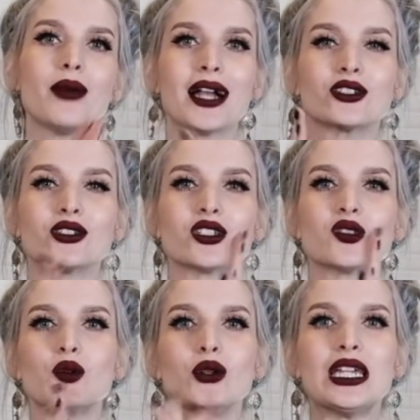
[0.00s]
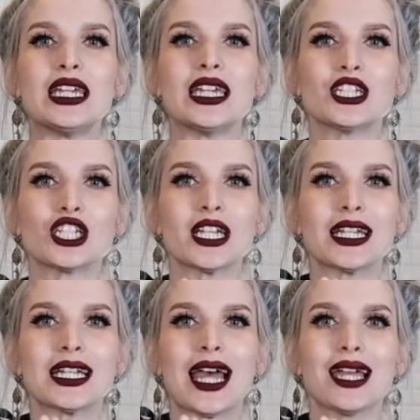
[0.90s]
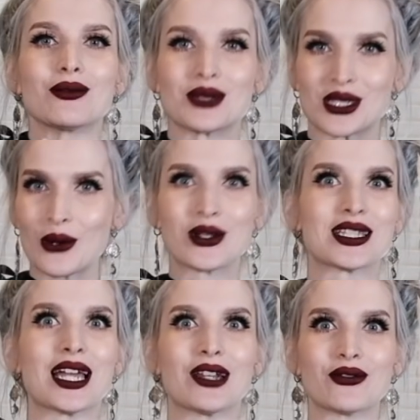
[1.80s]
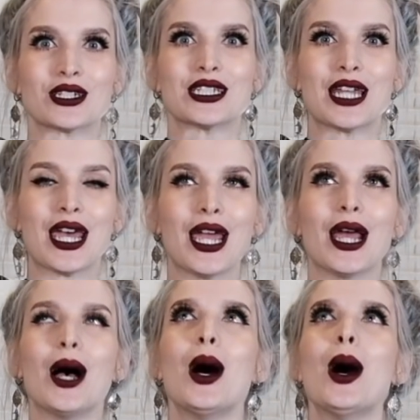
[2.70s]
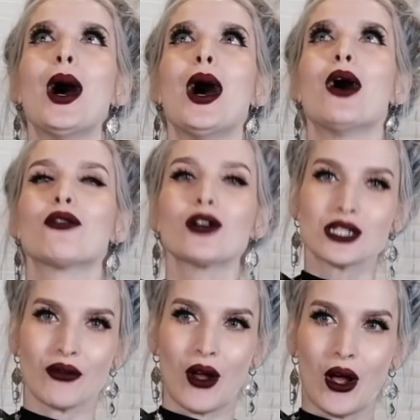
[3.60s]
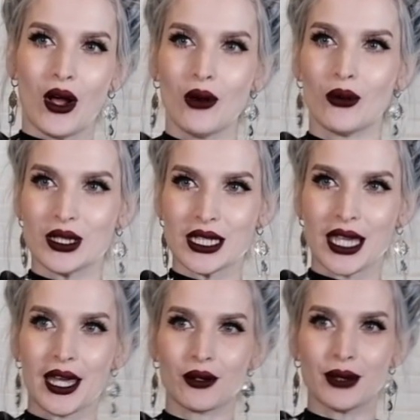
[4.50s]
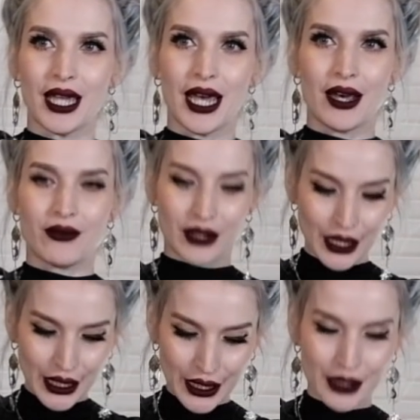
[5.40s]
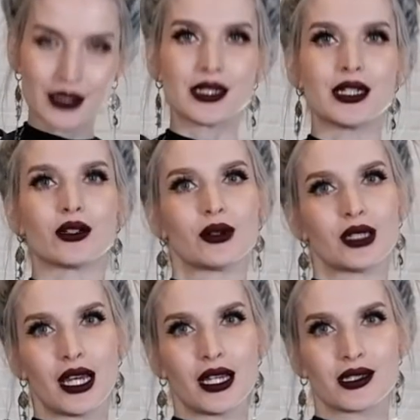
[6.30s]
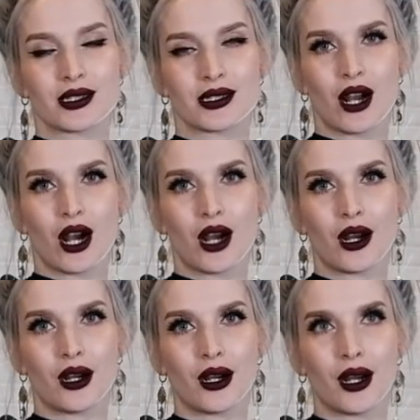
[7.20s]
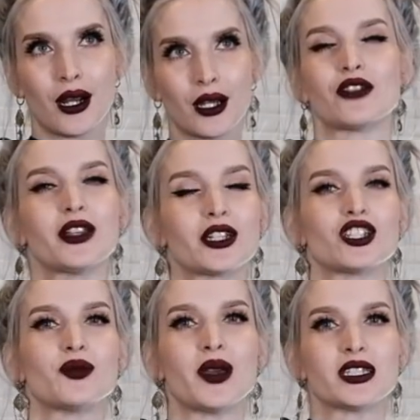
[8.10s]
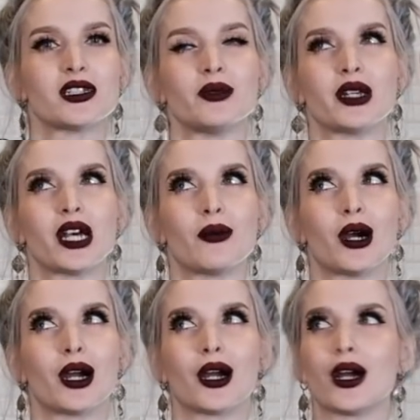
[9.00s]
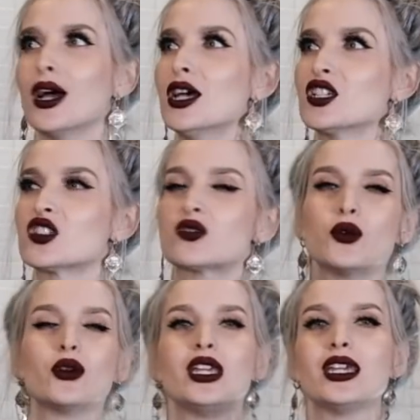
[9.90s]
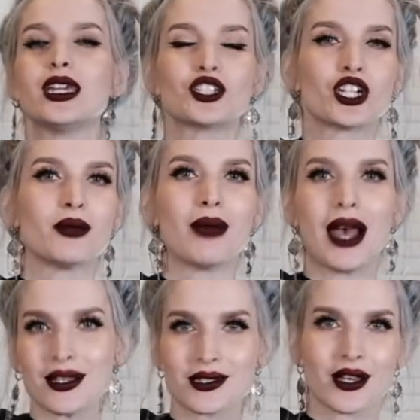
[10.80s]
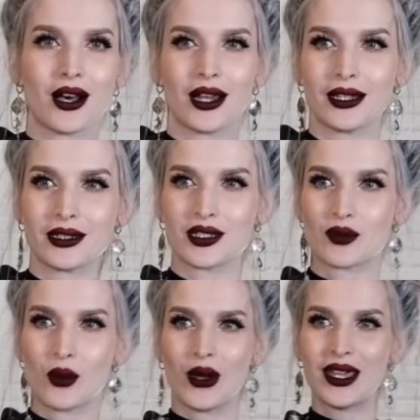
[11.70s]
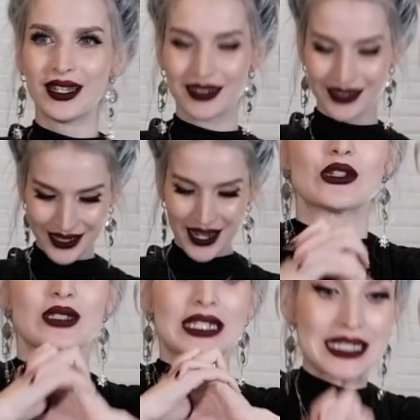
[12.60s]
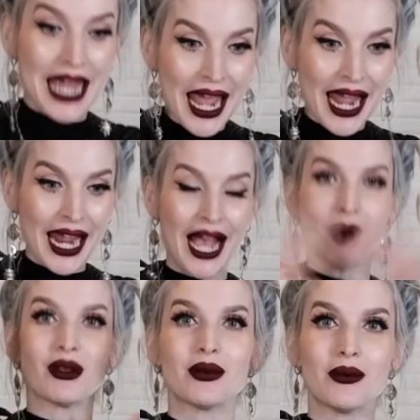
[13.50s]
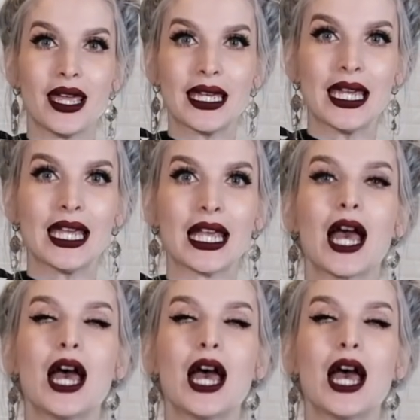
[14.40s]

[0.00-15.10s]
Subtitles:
back to the spooky kitchen. I am so excited for today. First of all, once again, we have Neens here with us. I feel like she's basically become our spooky kitchen mascot at this point. So today I'm gonna be making